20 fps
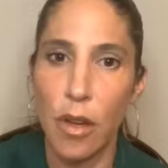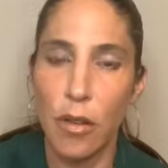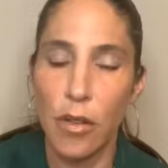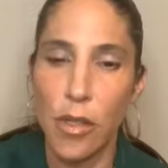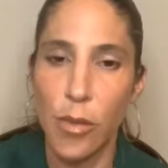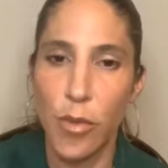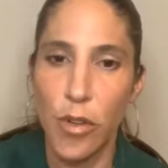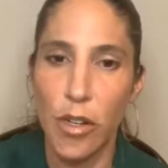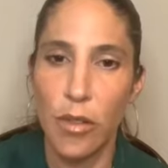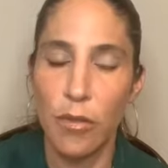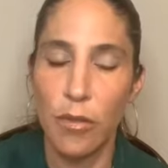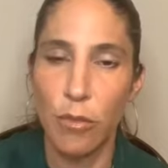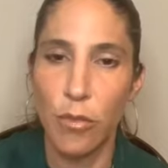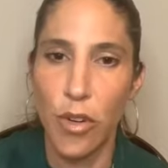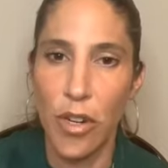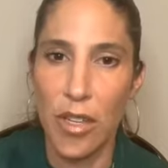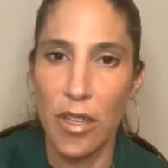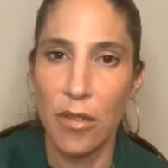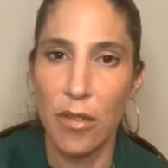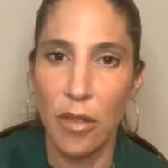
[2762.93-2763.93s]
it's
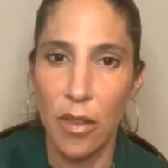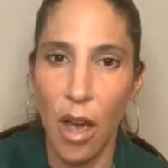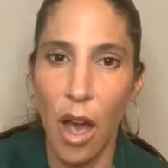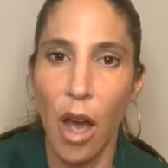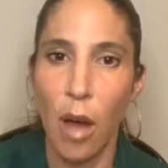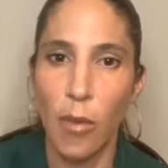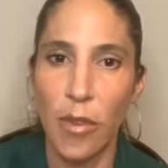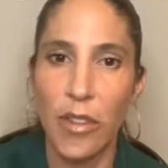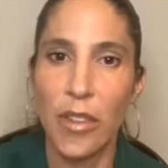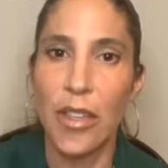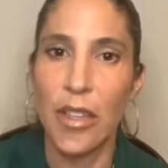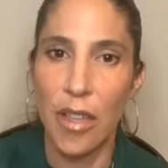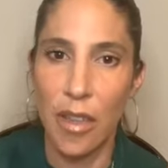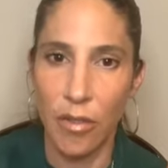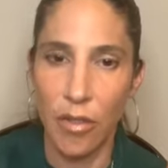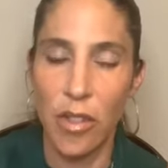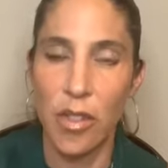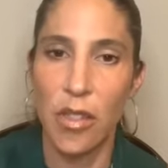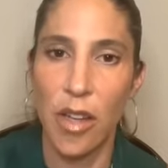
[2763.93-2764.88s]
pretty commonly given